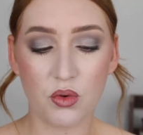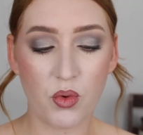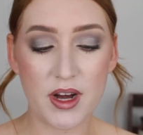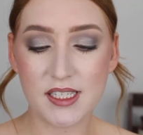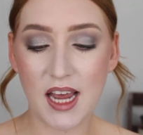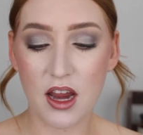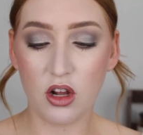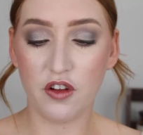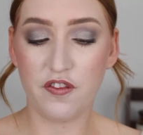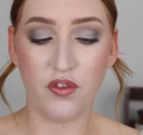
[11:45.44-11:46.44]

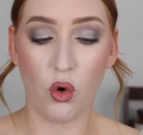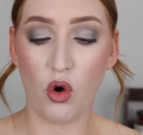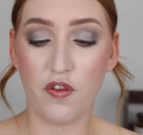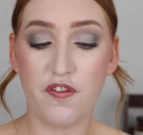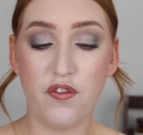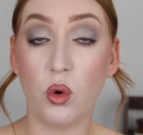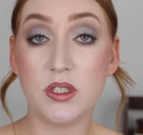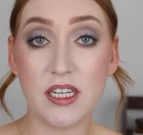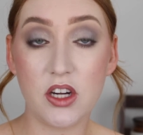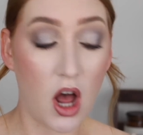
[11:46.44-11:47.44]
retail for
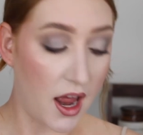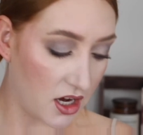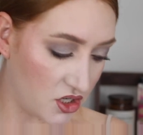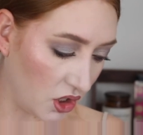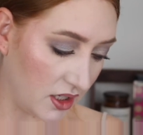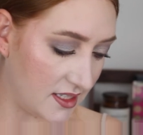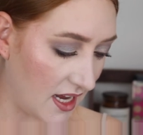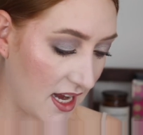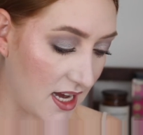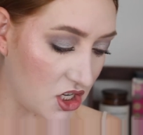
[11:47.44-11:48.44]
$49
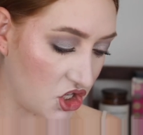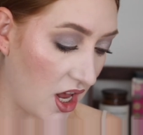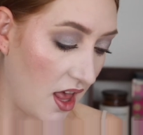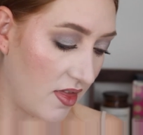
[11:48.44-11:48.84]
each.